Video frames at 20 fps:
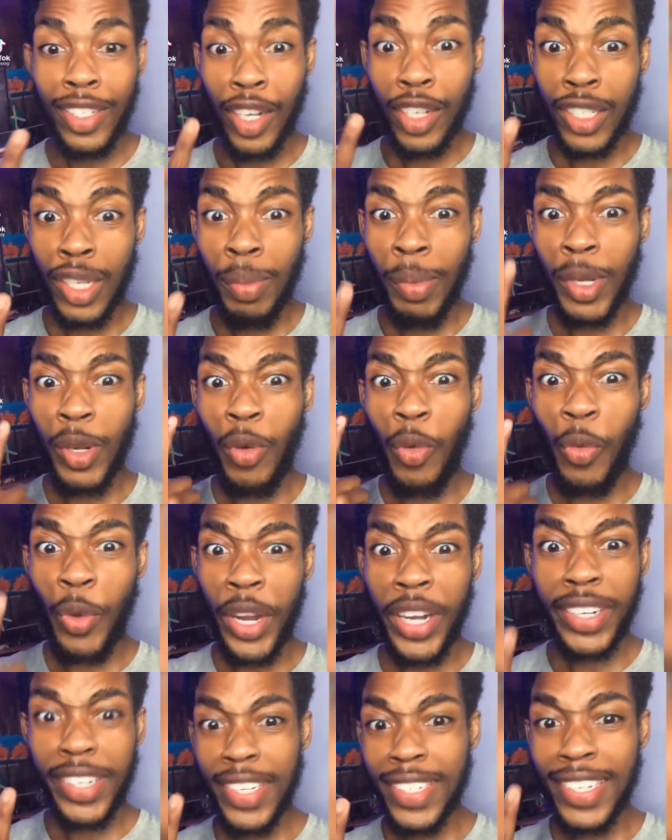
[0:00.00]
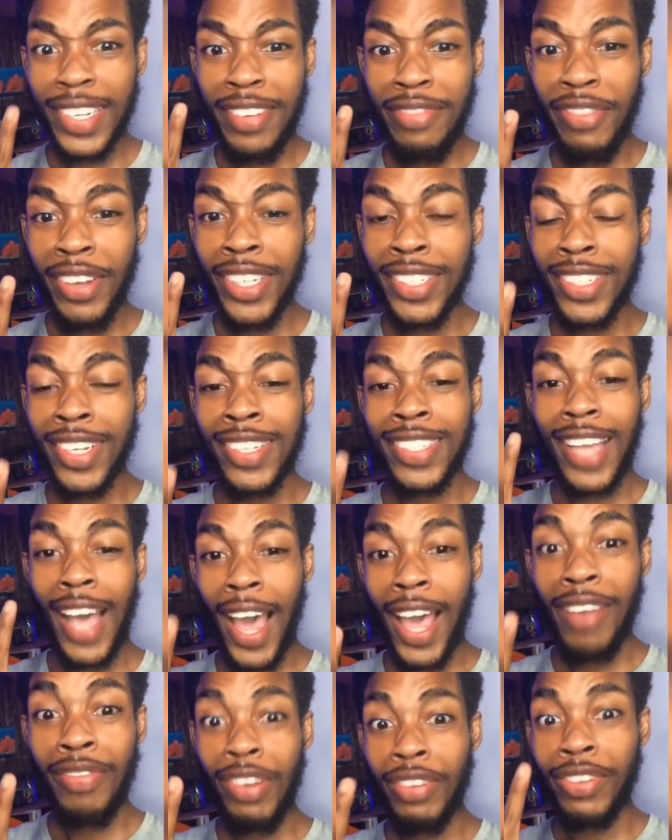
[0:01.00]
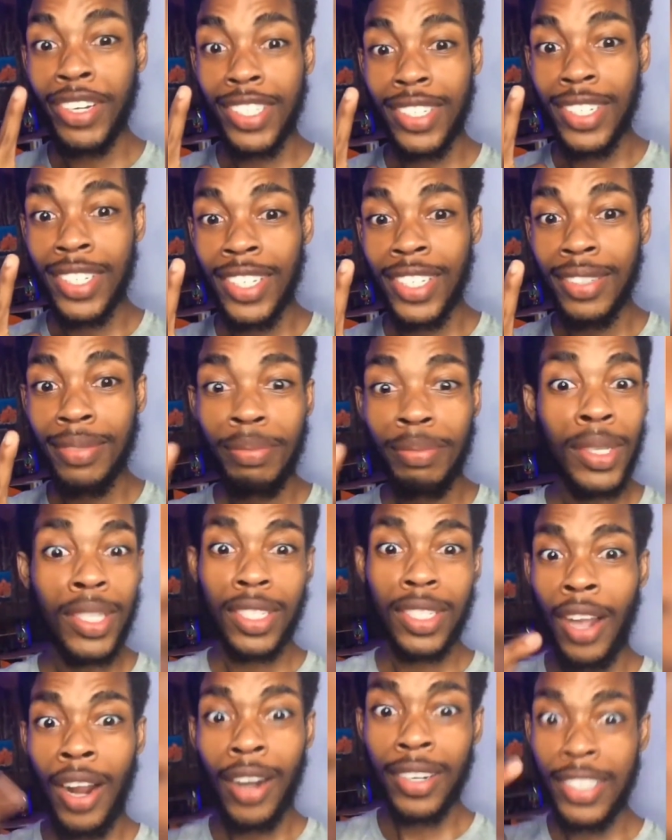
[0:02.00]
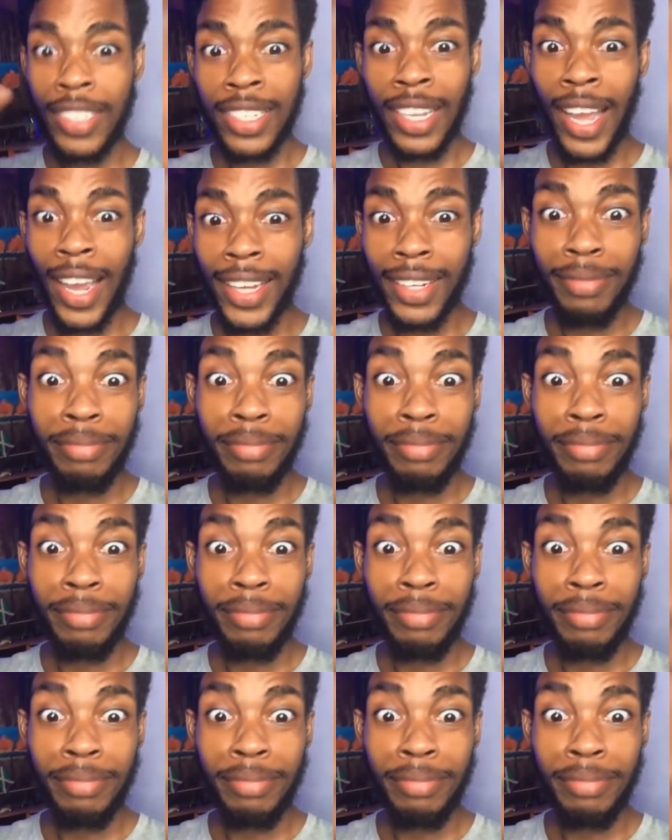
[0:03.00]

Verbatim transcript: are some of the weirdest inventions I have ever seen. Start the slide.